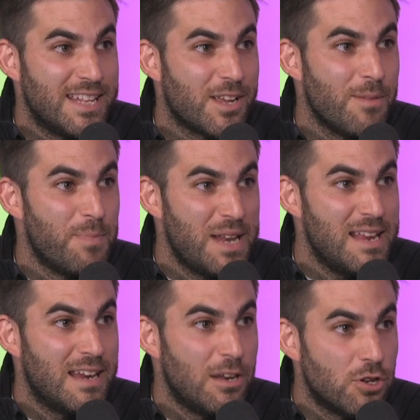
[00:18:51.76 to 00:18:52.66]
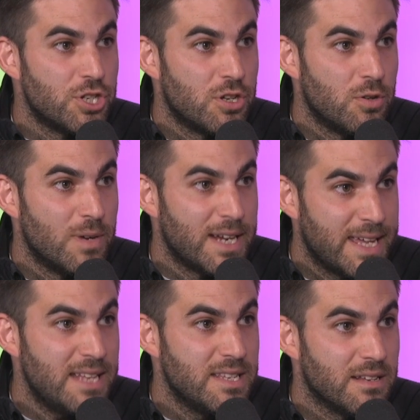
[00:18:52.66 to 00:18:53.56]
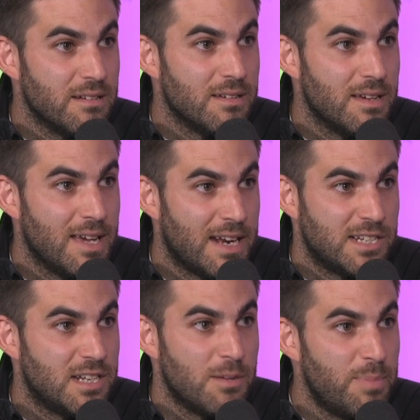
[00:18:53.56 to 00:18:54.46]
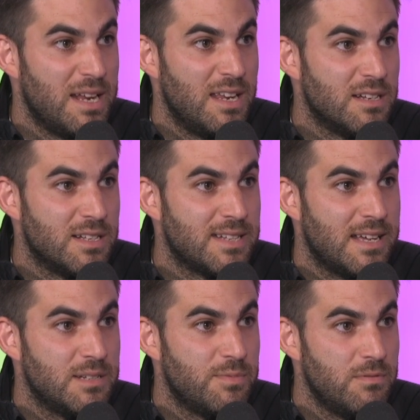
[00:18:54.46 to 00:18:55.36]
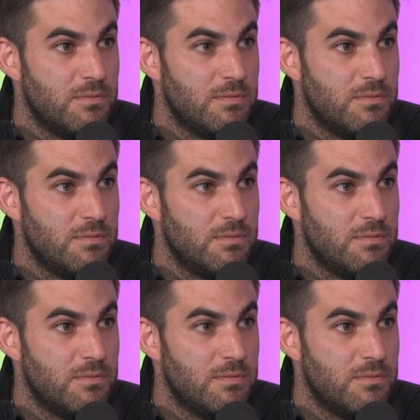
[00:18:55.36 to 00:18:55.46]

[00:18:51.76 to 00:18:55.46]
completely logical, and I get it, and actually completely understandable.